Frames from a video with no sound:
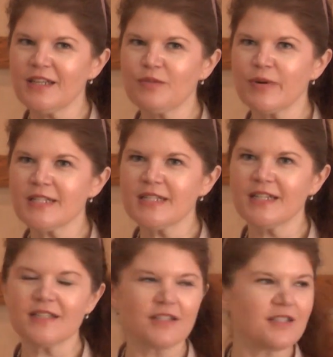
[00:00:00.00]
It, it
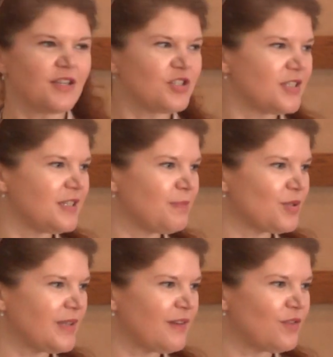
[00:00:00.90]
resonates on such a
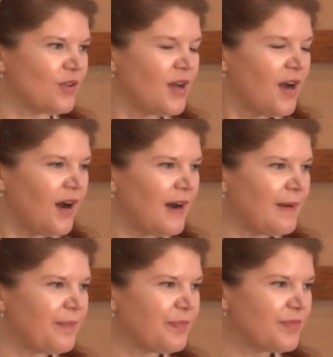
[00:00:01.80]
deeper level.
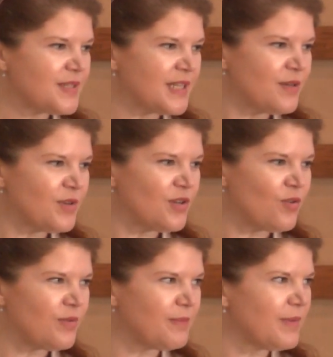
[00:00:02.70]
Um, does anyone
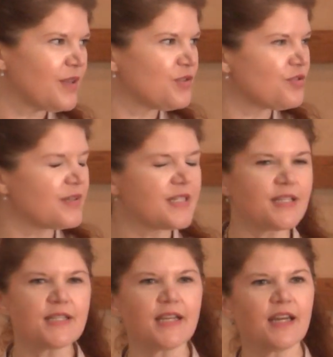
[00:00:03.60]
know what Mother
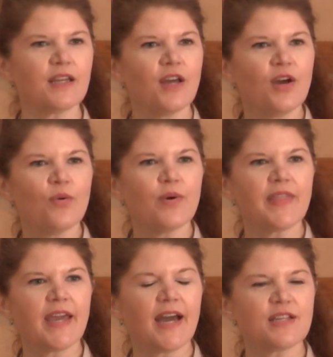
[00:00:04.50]
Teresa said when
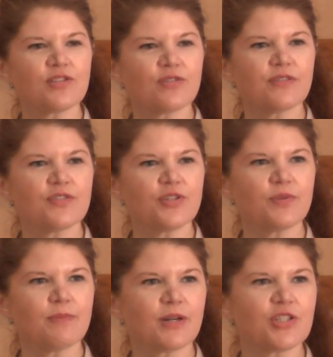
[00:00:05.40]
they asked her if she
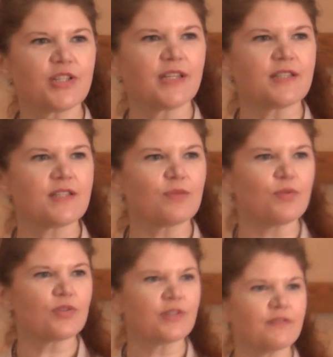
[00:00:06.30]
would march against the war